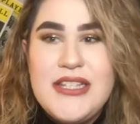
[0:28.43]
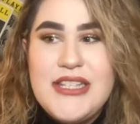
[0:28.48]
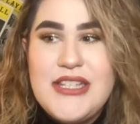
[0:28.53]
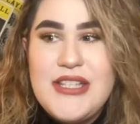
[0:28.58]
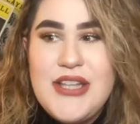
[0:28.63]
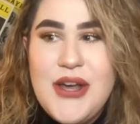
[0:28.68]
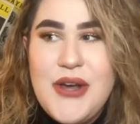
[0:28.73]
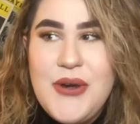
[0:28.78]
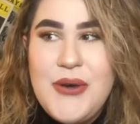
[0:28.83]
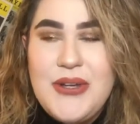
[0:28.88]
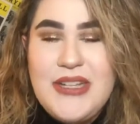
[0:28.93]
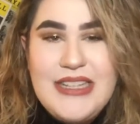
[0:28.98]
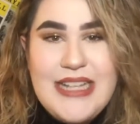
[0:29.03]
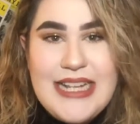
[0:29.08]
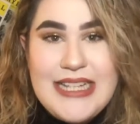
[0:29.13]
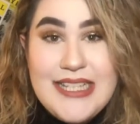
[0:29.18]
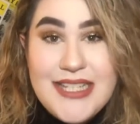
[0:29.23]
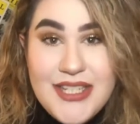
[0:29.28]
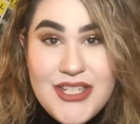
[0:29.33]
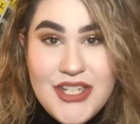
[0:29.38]
So
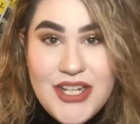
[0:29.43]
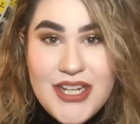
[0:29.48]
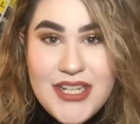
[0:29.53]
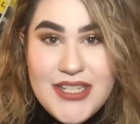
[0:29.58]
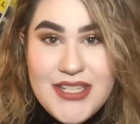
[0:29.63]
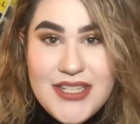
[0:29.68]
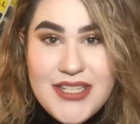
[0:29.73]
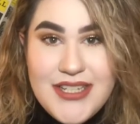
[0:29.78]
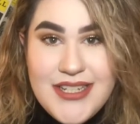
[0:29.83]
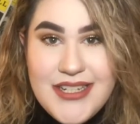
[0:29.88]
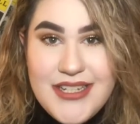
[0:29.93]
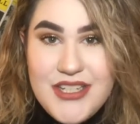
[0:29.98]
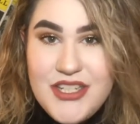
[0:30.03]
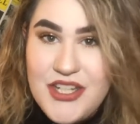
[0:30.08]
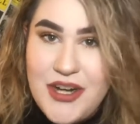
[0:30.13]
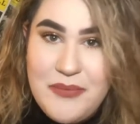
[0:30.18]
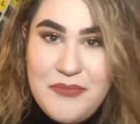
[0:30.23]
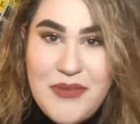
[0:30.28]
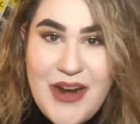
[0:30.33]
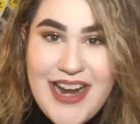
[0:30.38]
let's just
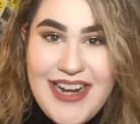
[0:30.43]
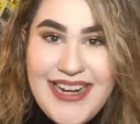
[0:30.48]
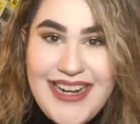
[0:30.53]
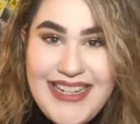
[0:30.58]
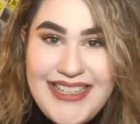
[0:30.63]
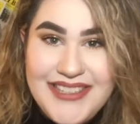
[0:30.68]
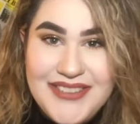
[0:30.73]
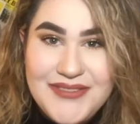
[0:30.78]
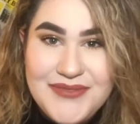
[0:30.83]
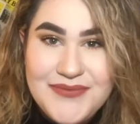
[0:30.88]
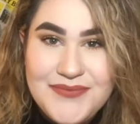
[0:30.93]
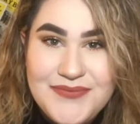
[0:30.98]
jump right in.